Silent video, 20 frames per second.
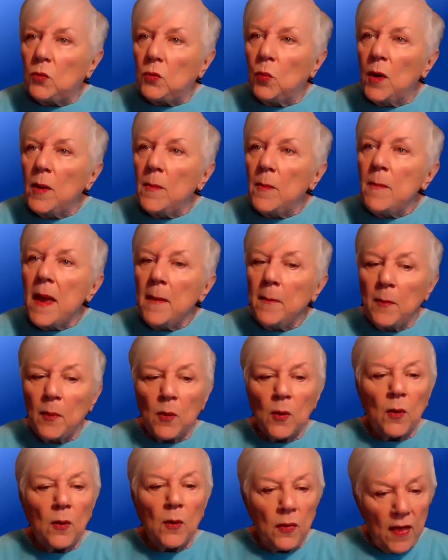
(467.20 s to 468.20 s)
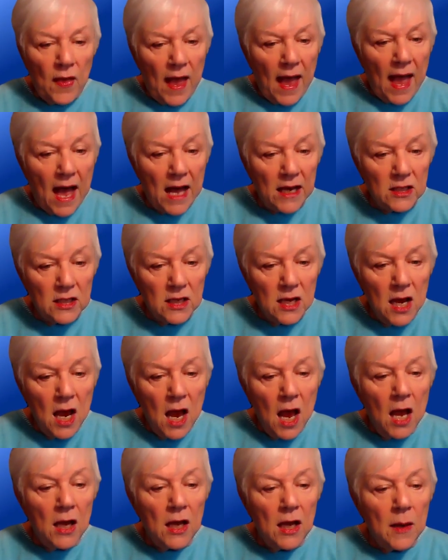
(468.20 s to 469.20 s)
remember that
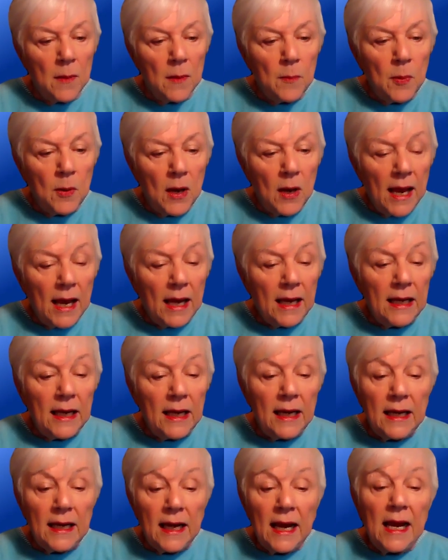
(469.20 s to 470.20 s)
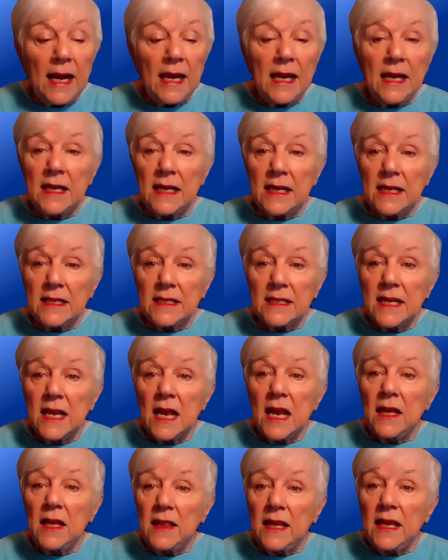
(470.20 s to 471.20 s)
complaining is
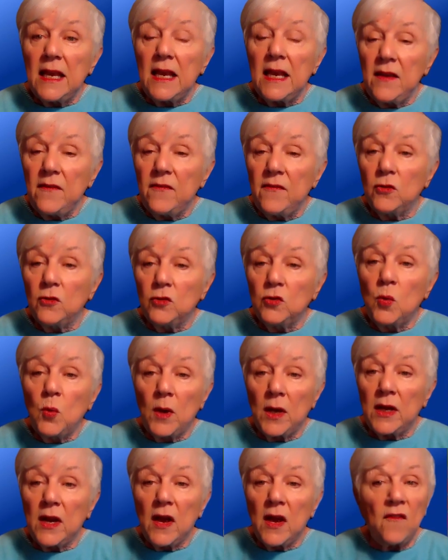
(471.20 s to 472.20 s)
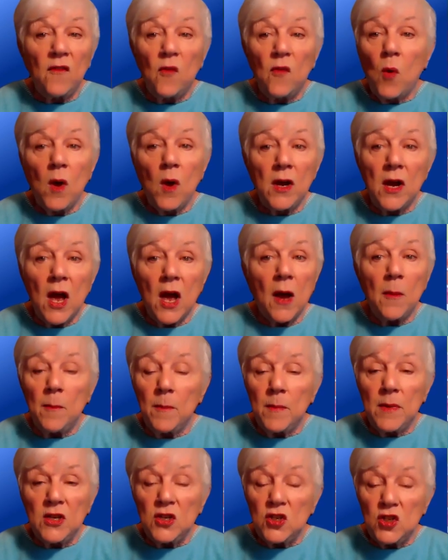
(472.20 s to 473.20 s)
the evil twin of
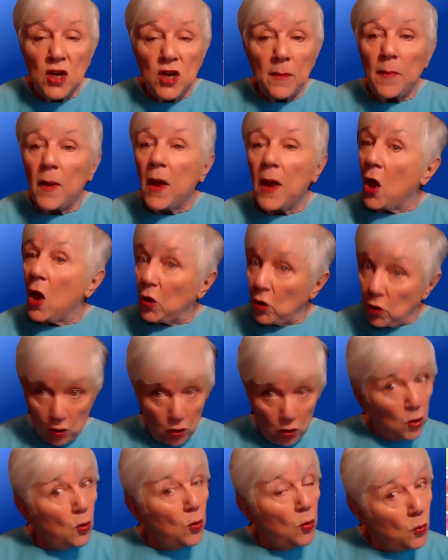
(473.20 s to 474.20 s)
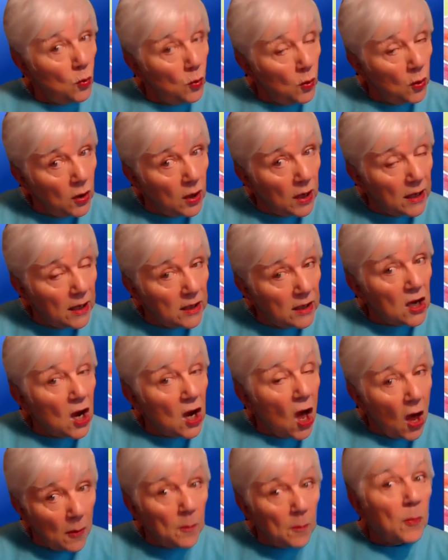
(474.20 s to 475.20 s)
one-upmanship. You
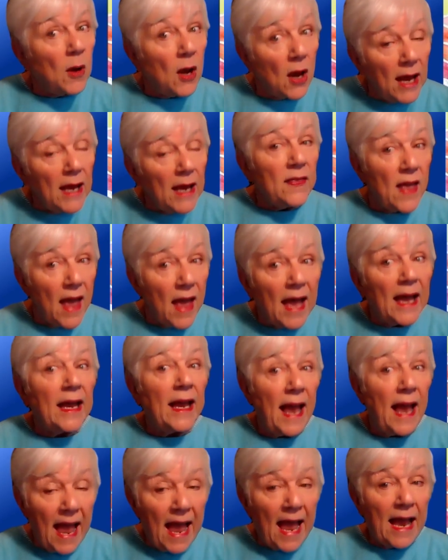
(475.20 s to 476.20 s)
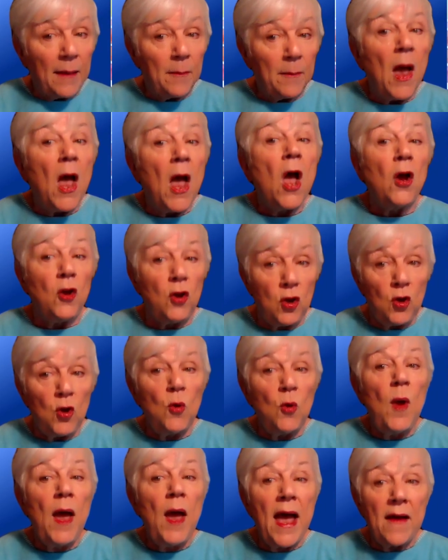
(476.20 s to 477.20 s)
cannot play that game.
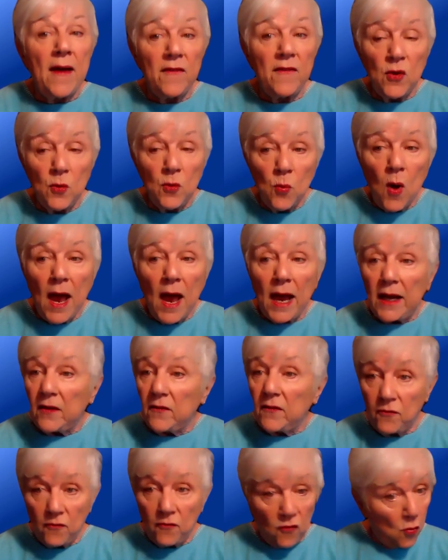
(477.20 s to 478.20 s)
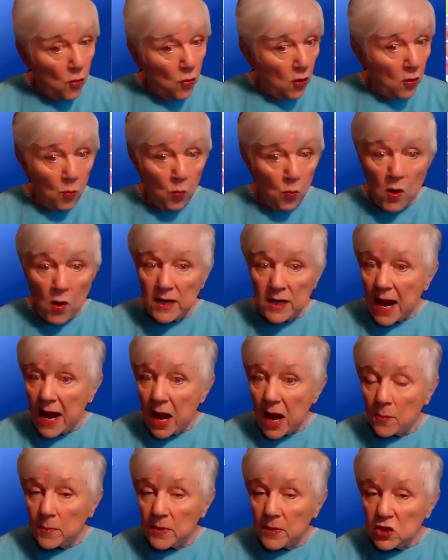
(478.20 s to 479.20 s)
You have the right for
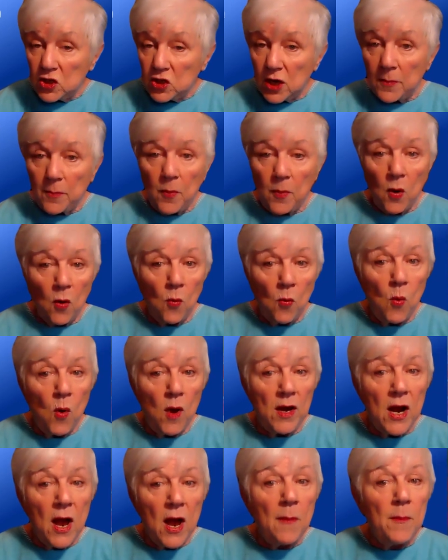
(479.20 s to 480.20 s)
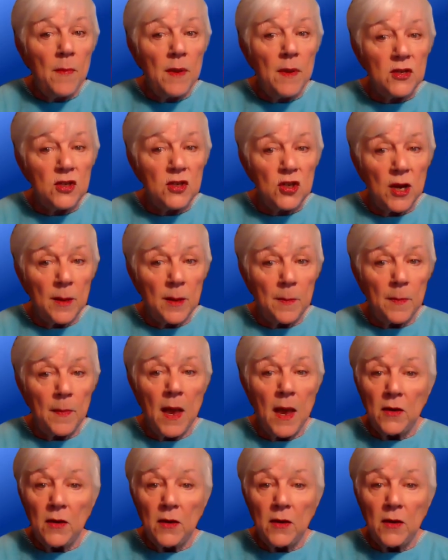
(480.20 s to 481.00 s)
one-downmanship or one-upmanship